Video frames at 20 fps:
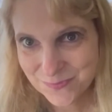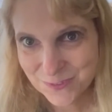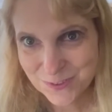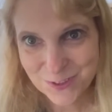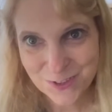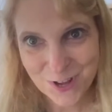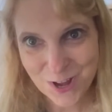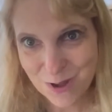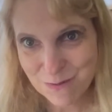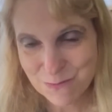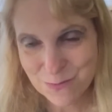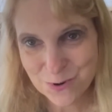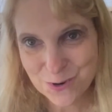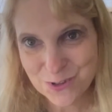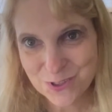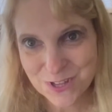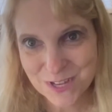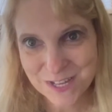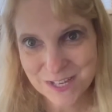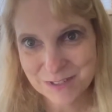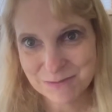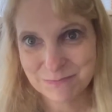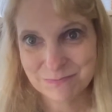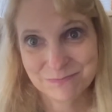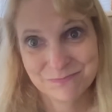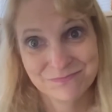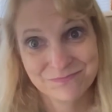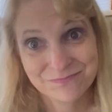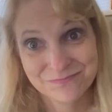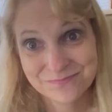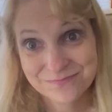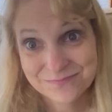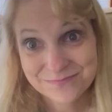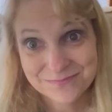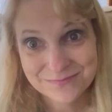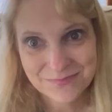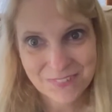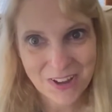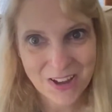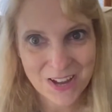Not more than,
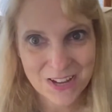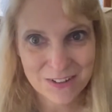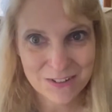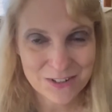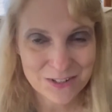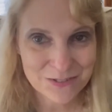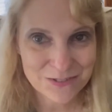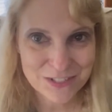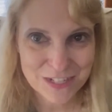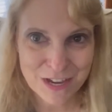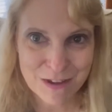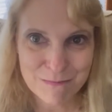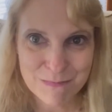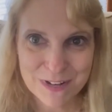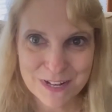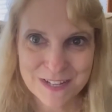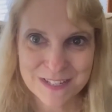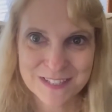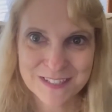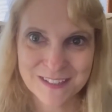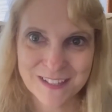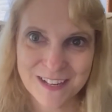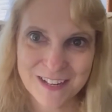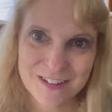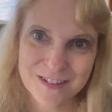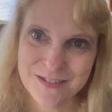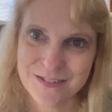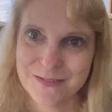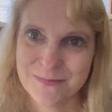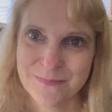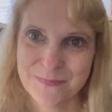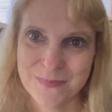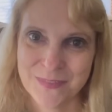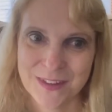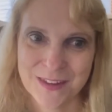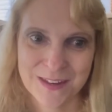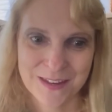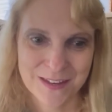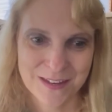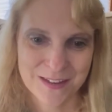I don't know, 10 minutes later,
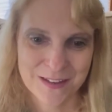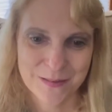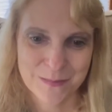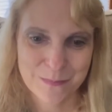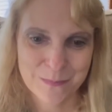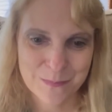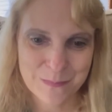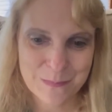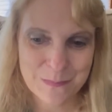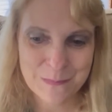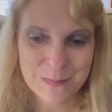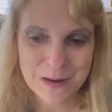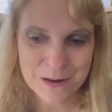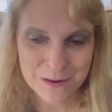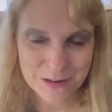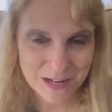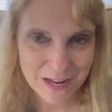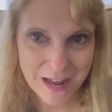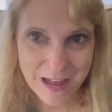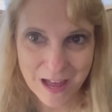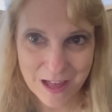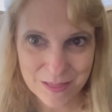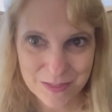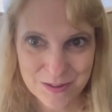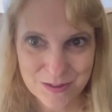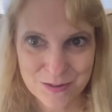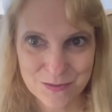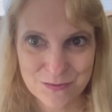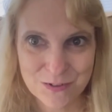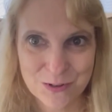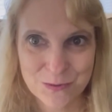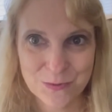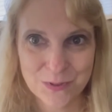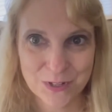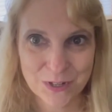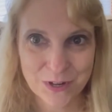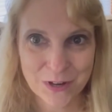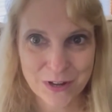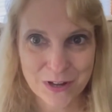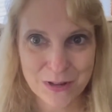Mary Catherine wrote in the
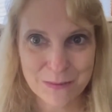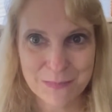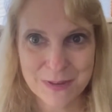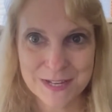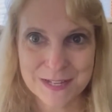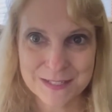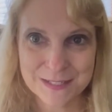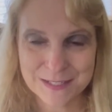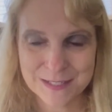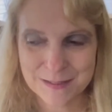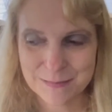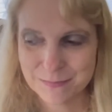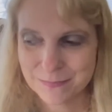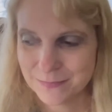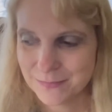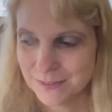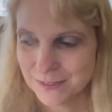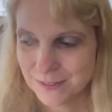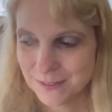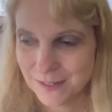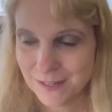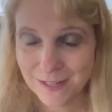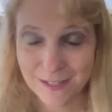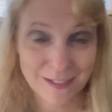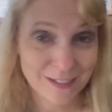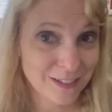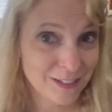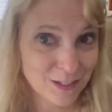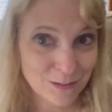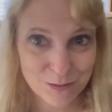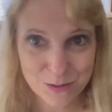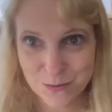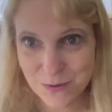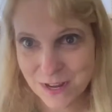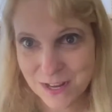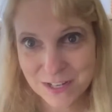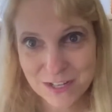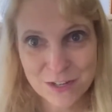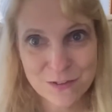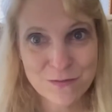comments, I didn't give you
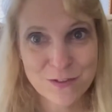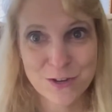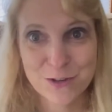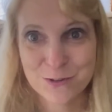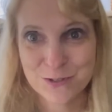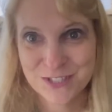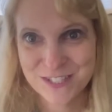any of those